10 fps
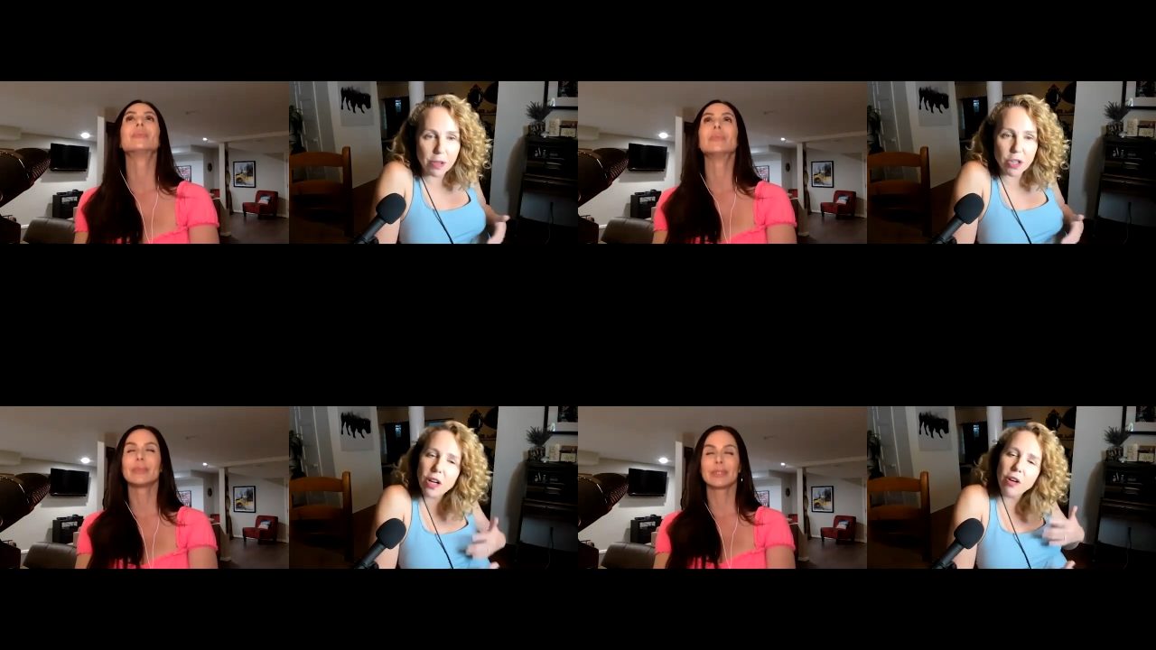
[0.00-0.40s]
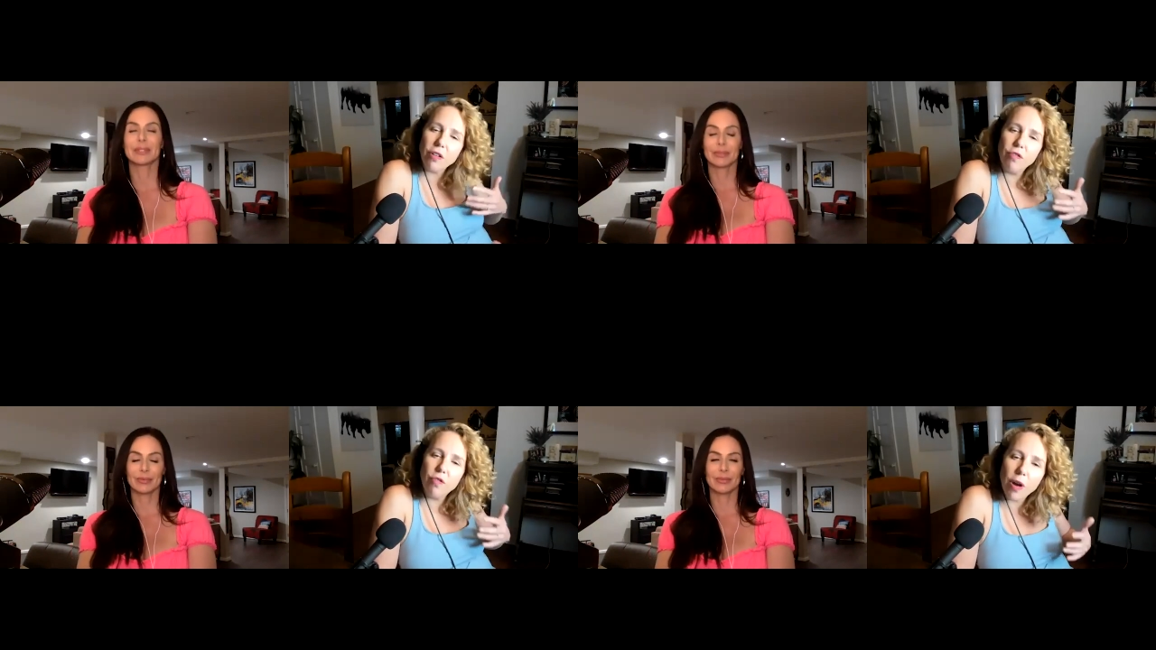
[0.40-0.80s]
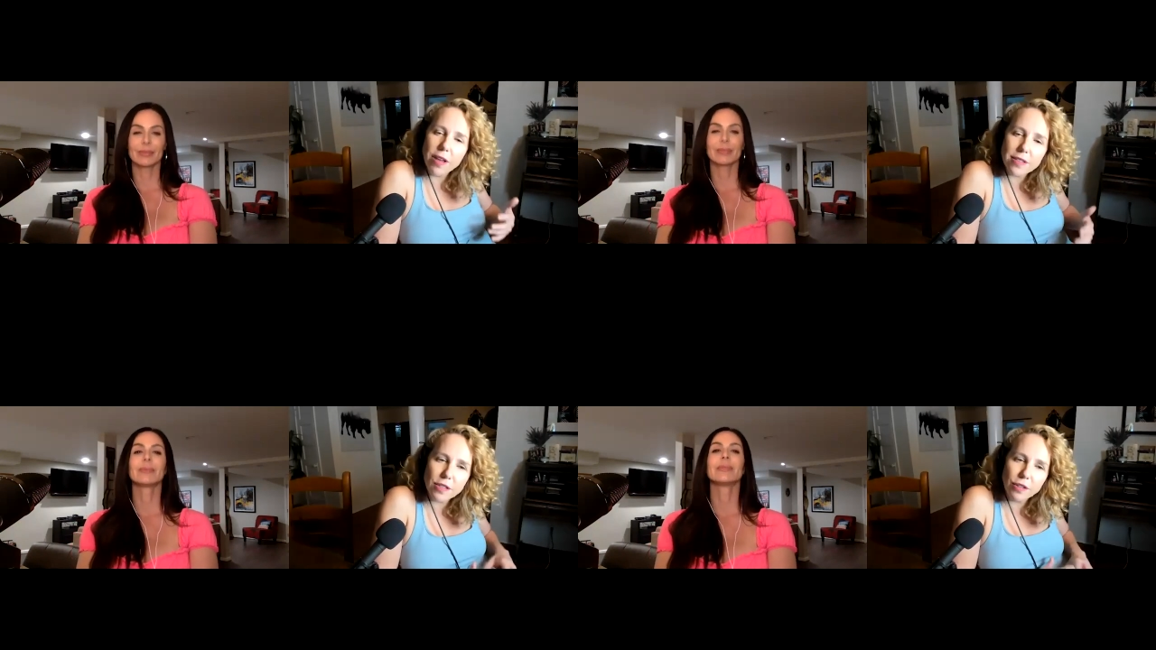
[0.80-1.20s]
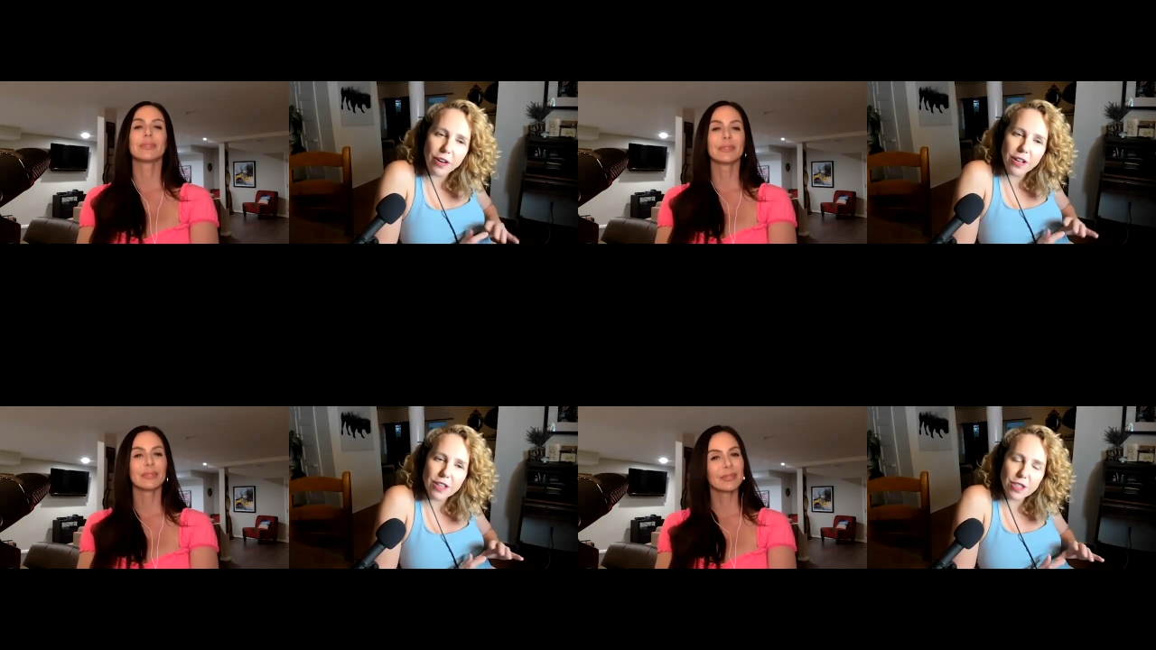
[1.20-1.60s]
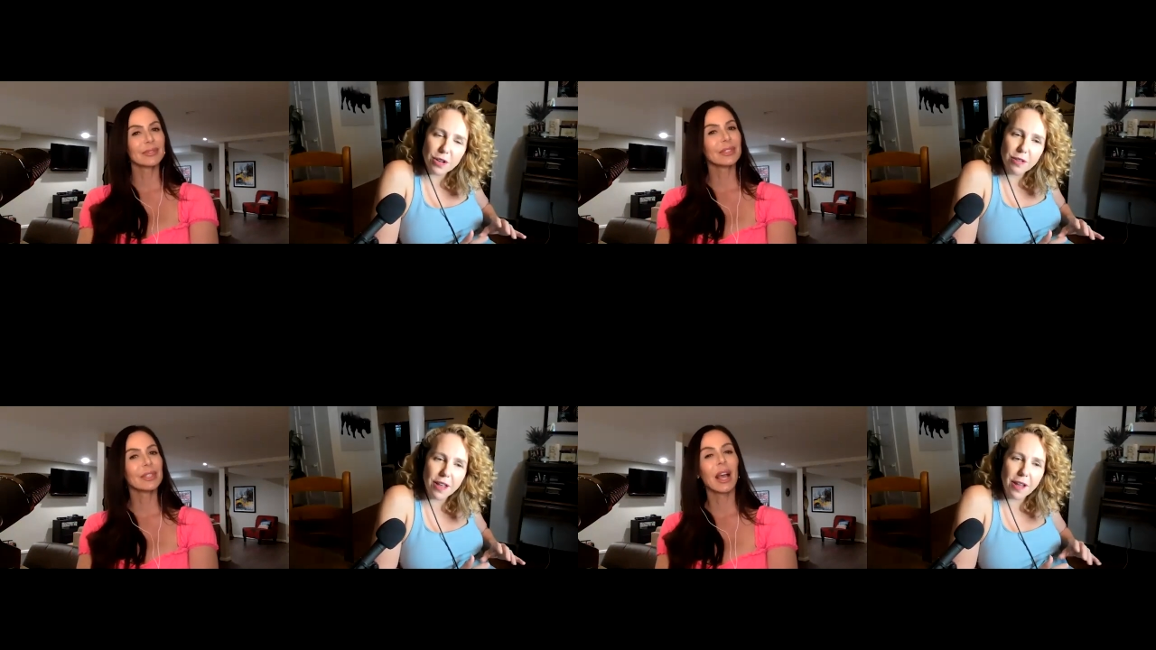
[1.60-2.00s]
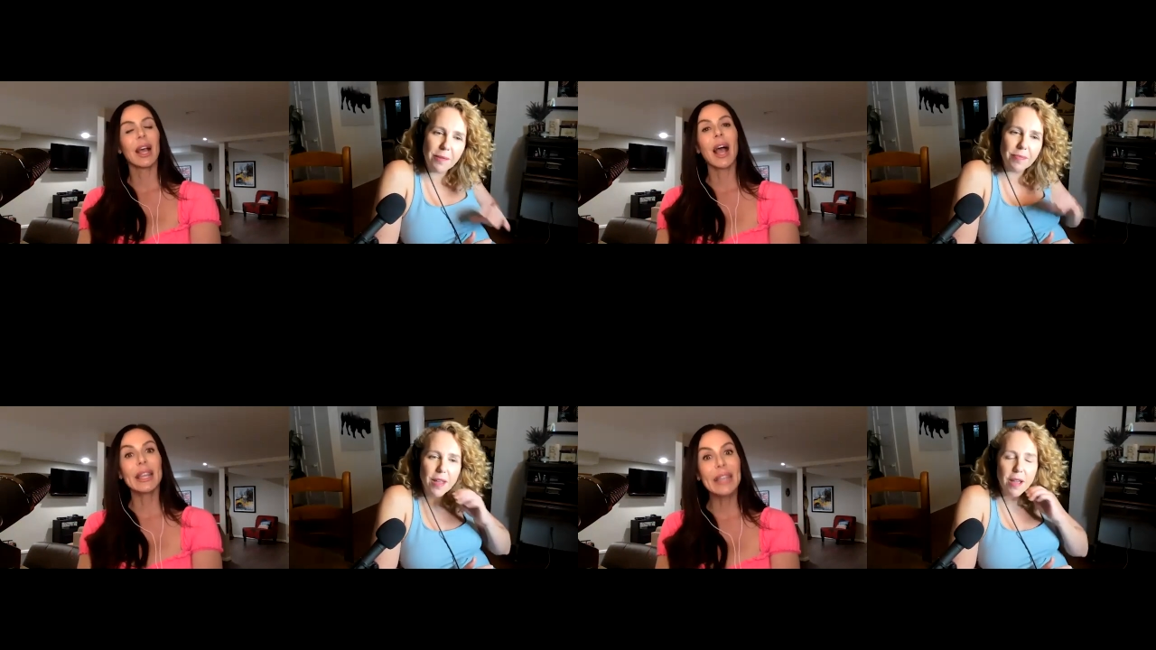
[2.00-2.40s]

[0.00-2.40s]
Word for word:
Speaker 1: It's like her voice is very soothing.